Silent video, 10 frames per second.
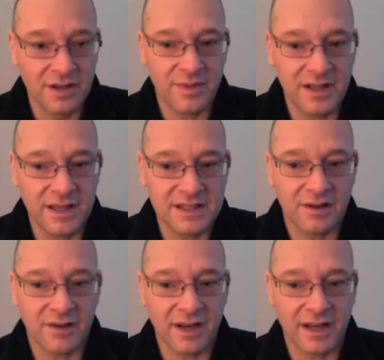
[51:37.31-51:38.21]
please
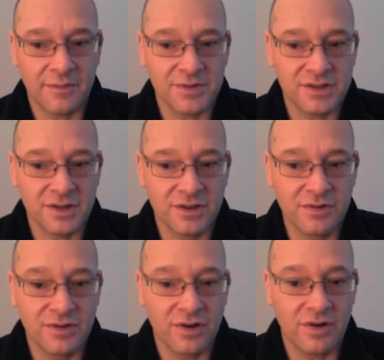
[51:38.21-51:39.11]
like the
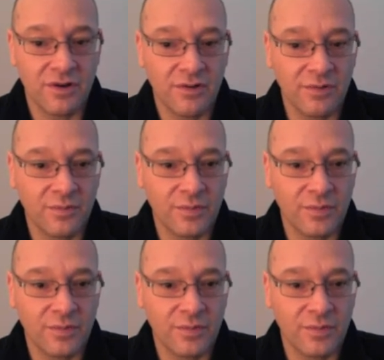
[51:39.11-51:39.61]
episode on